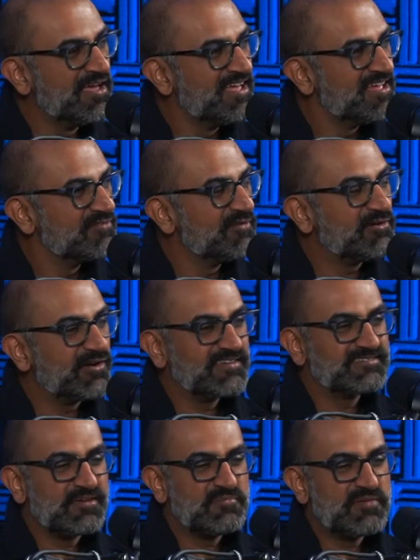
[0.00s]
Navindra, as
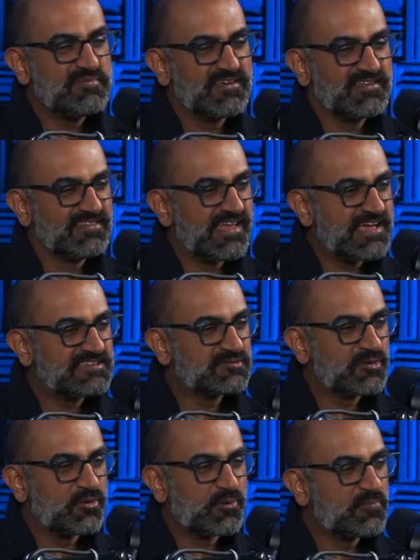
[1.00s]
maybe a last
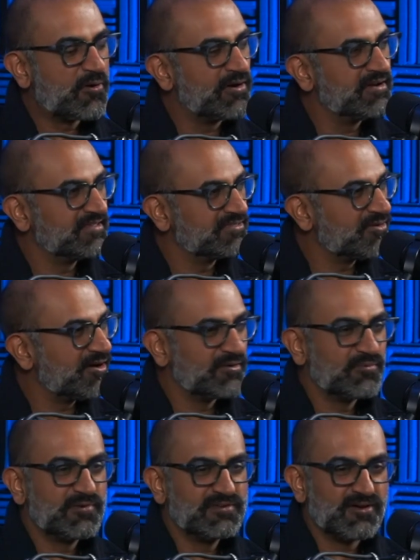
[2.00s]
or parting thought,
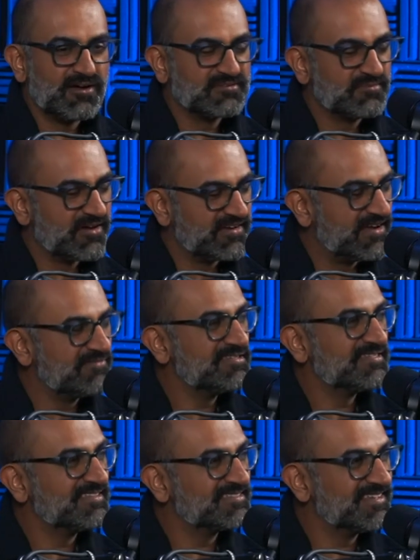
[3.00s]
we talked about
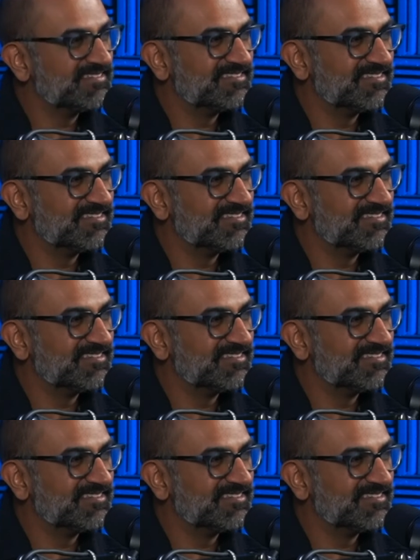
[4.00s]
everything that the